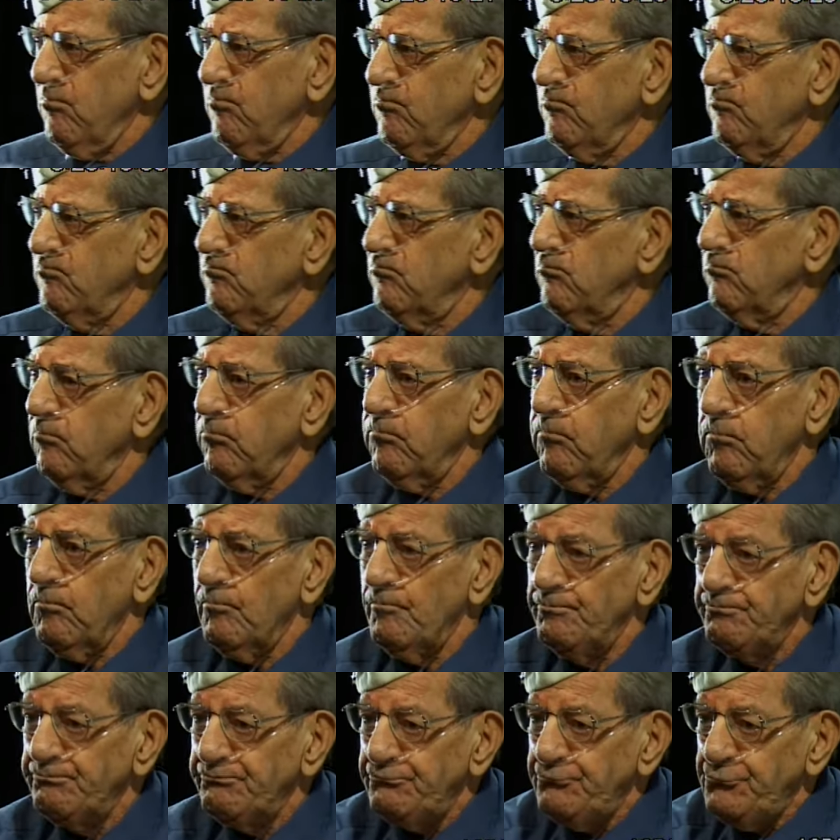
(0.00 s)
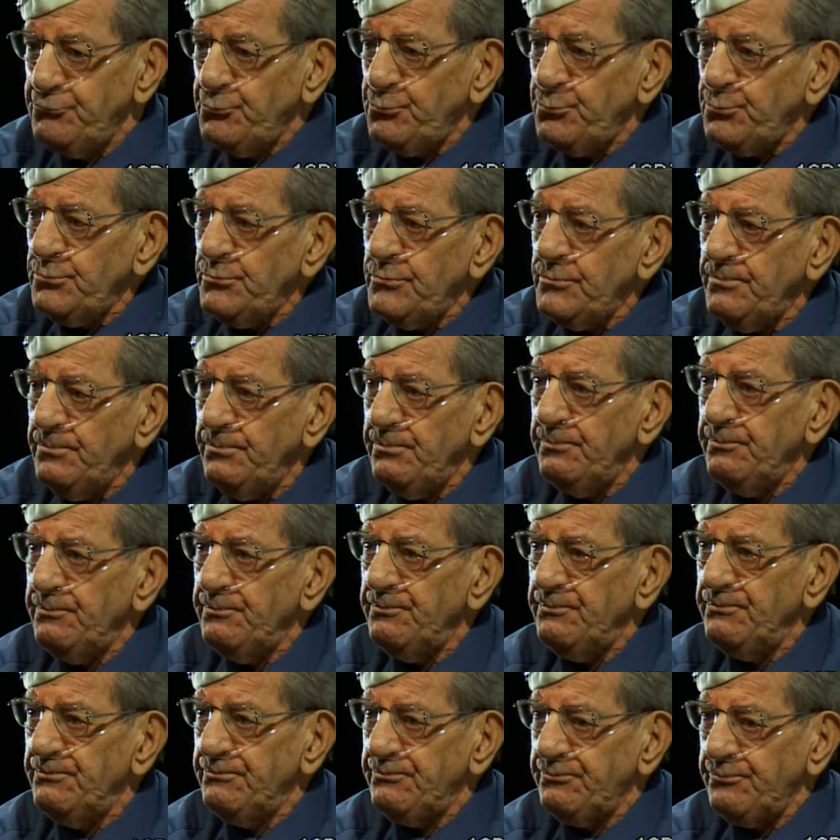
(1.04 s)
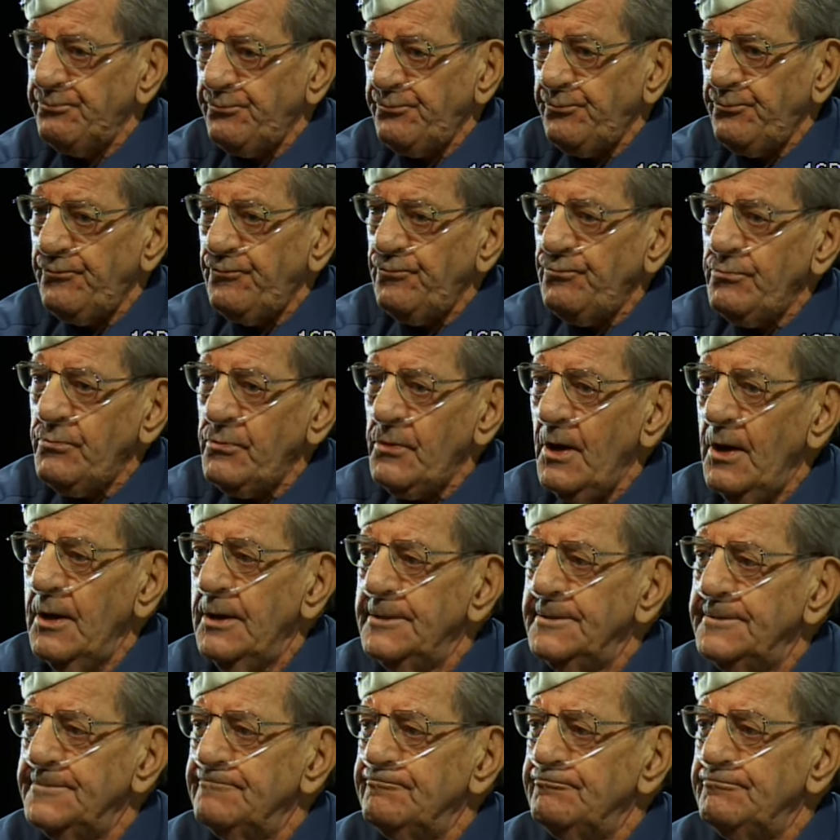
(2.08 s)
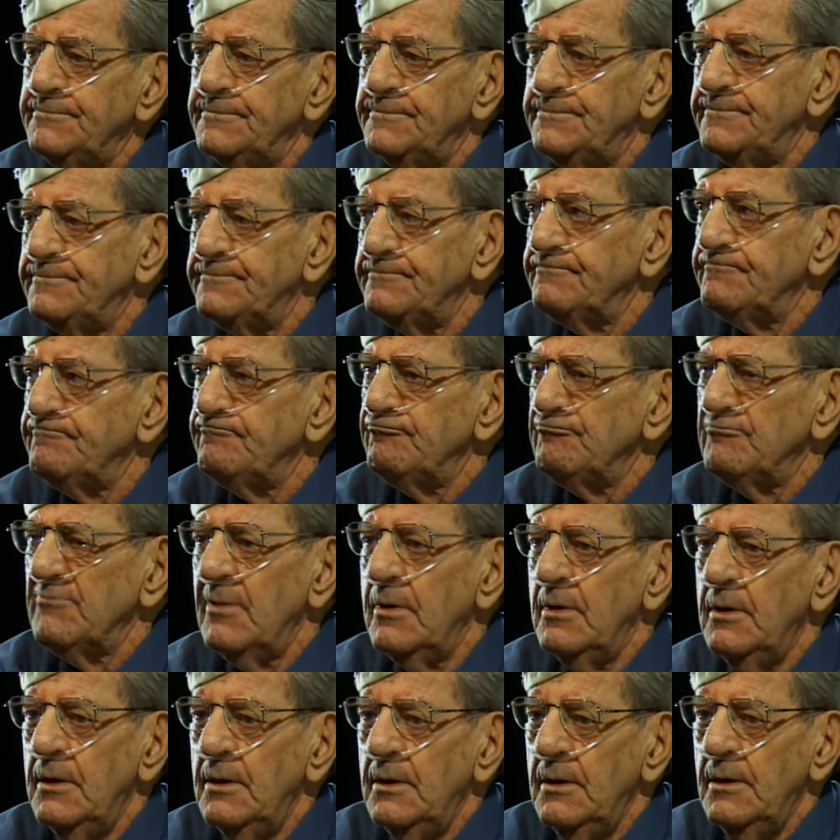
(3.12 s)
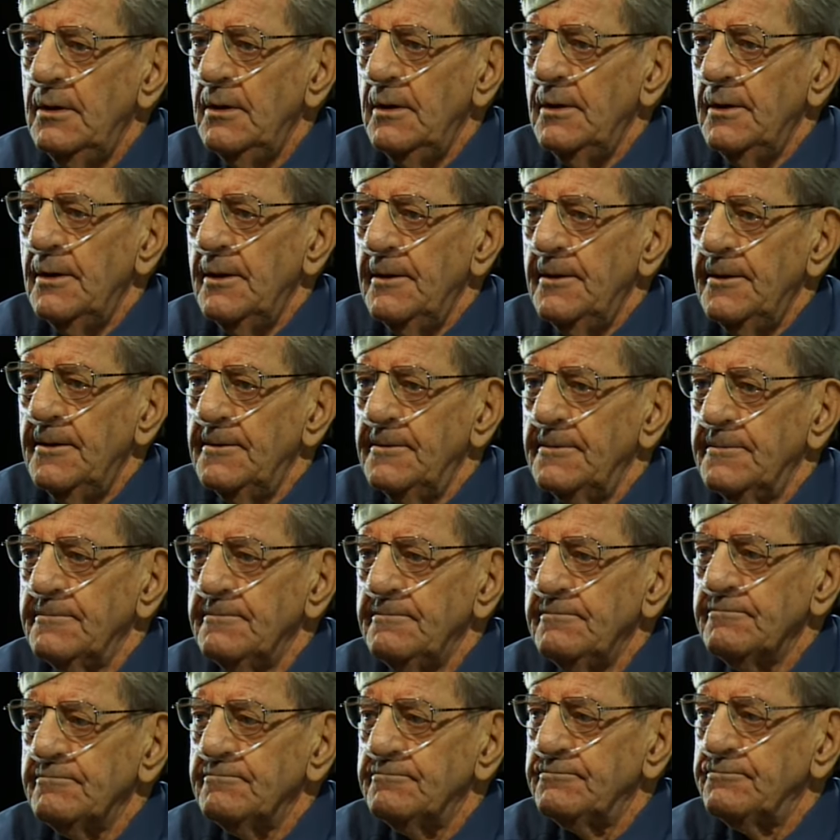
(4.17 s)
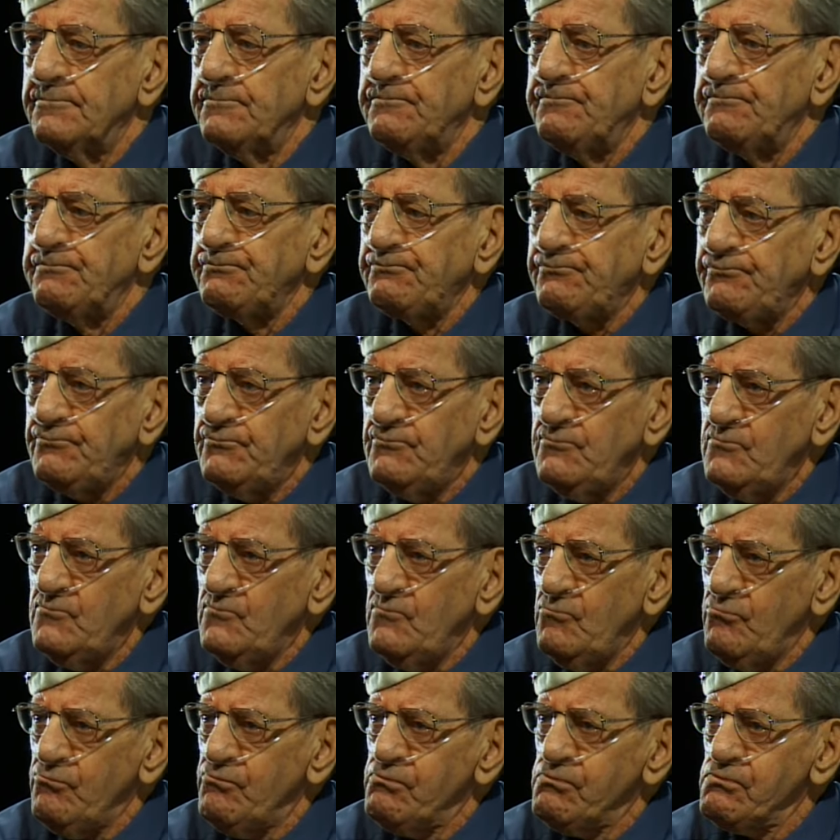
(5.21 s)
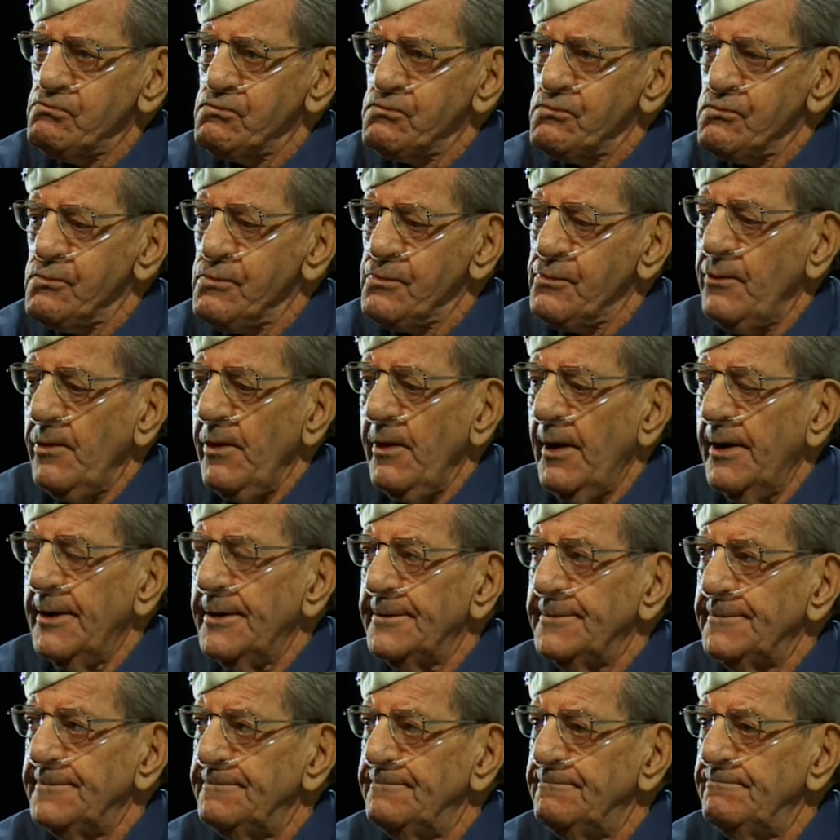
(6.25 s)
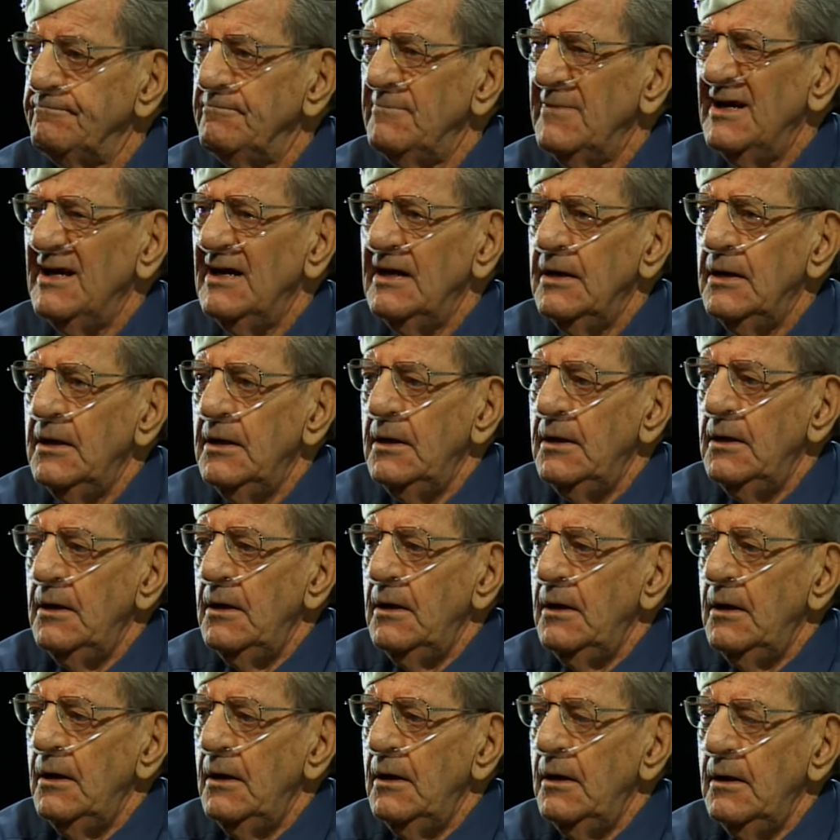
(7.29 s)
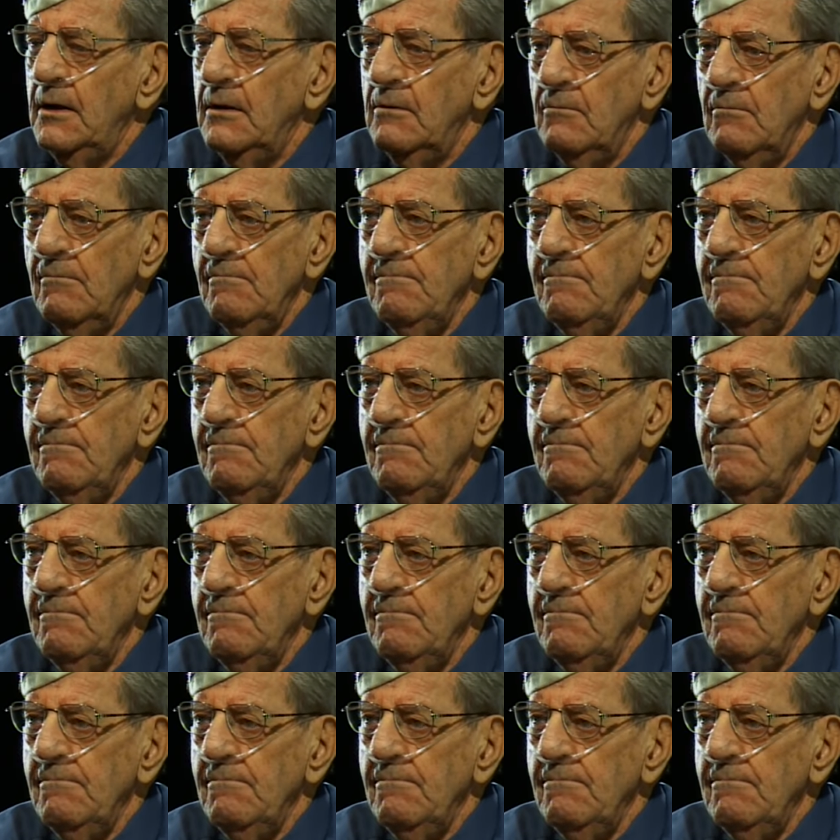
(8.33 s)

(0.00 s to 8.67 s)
Are you going to, Duke, are you going to do all the questioning? Or? Uh, he's been writing questions. Oh, okay. so yeah. Yeah, feel free to, you know, both of you ask questions if you want.